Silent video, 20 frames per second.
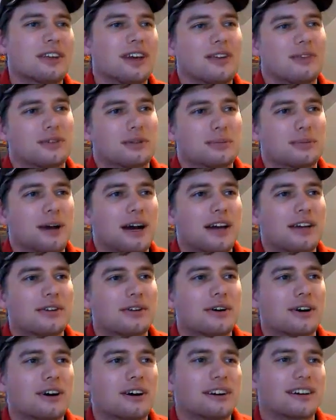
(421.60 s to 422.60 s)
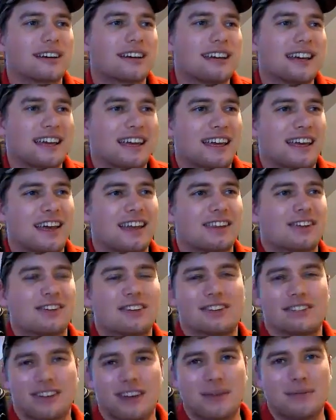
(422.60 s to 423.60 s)
after my dog, and they're
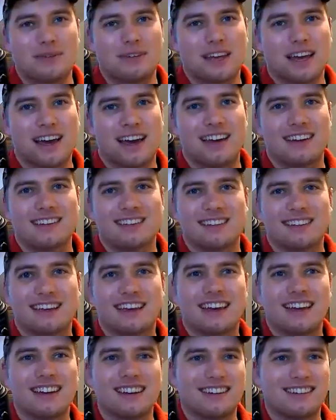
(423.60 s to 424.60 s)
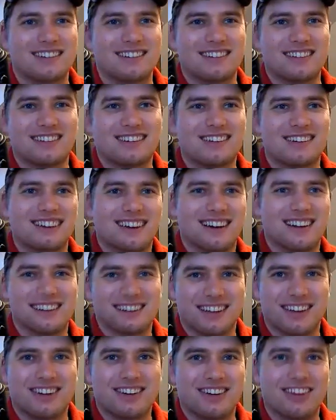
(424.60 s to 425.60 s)
the same size, and it's just
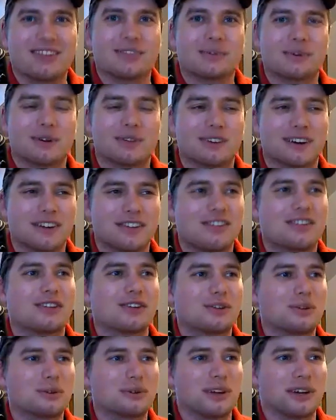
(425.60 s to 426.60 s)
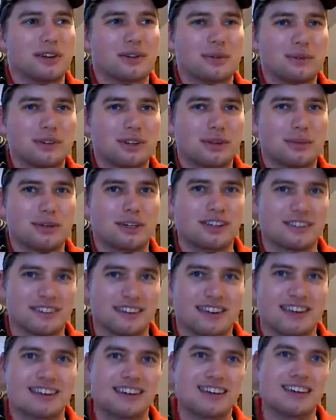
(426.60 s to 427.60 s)
hilarious whenever I see the two next to each other, because it's
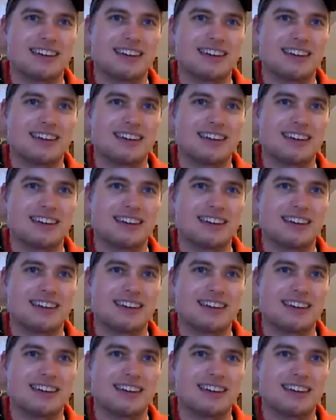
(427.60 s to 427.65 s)
like